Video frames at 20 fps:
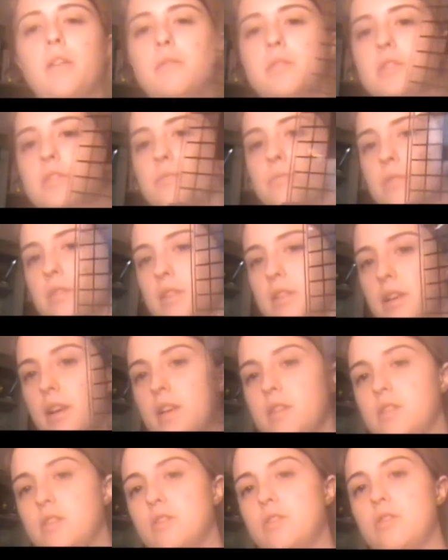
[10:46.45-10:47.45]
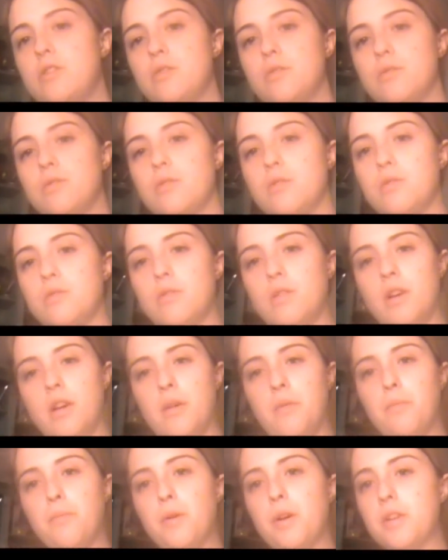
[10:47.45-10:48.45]
it, which is really nice, and two little
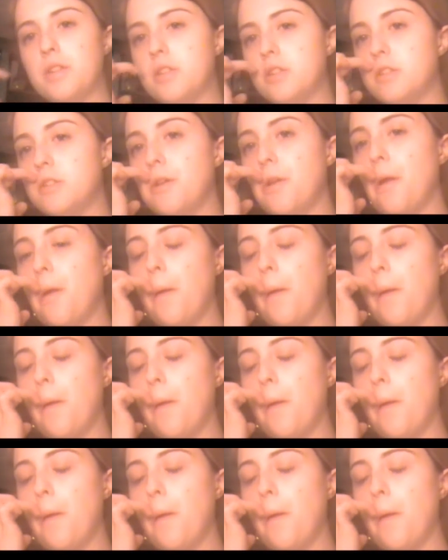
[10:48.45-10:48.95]
brushes.